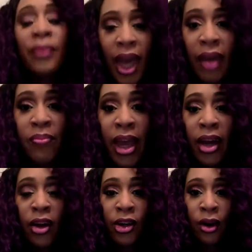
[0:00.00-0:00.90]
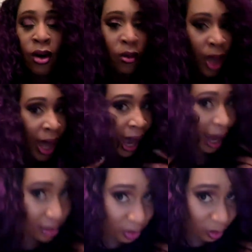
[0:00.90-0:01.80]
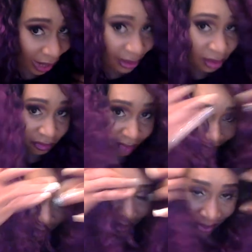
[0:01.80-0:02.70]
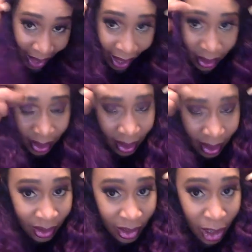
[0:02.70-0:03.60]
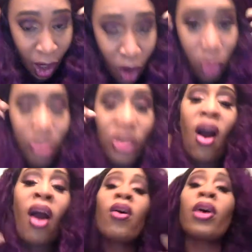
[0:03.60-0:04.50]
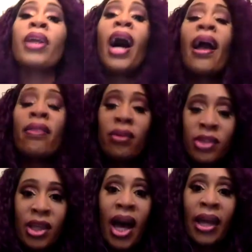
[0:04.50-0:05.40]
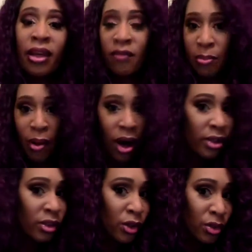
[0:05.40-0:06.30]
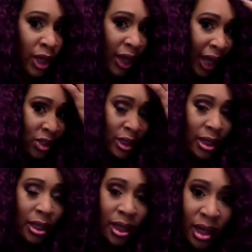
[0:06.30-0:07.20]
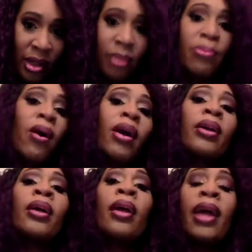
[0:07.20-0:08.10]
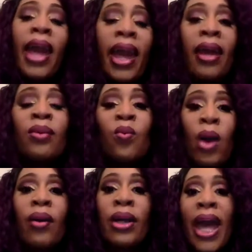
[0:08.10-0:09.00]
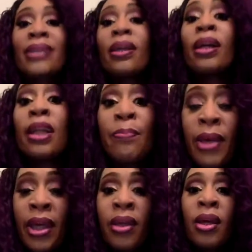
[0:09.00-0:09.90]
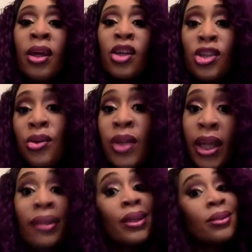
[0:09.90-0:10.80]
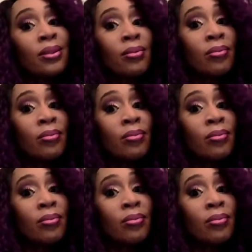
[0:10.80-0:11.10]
and make her your own. I also like the fact that the combs are on either side of the part. So you can actually cut the part and wear it as a clip-in unit. At least